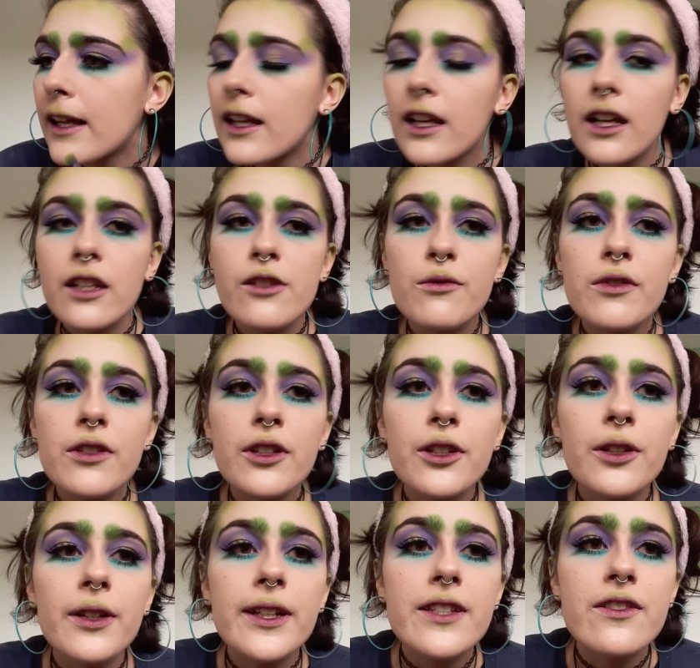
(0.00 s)
And you want to
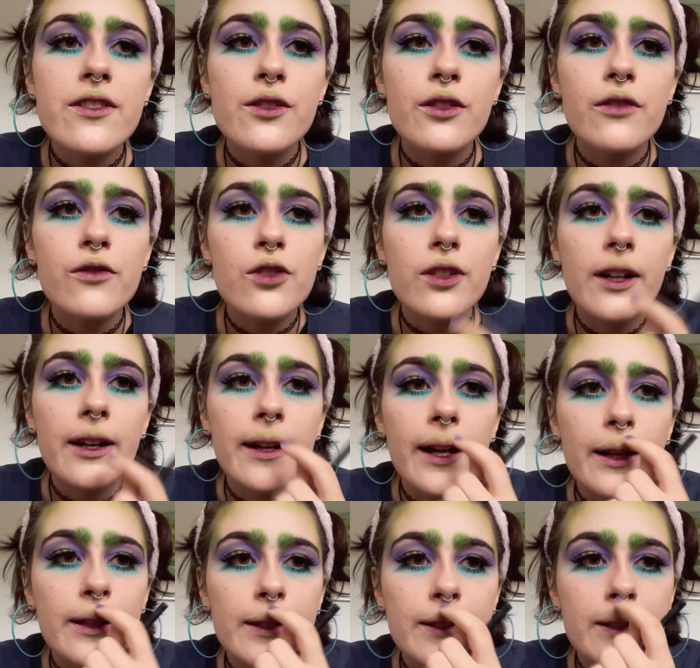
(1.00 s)
create sort of
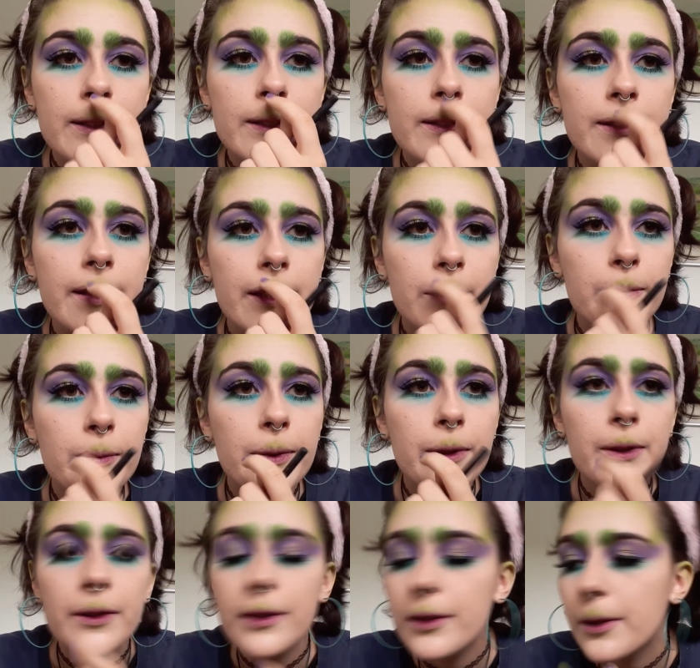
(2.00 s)
triangular shape
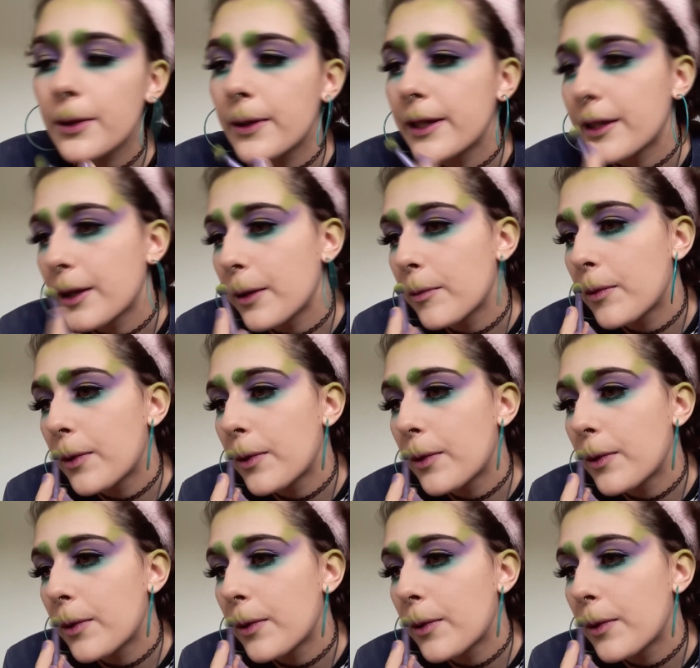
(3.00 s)
going up.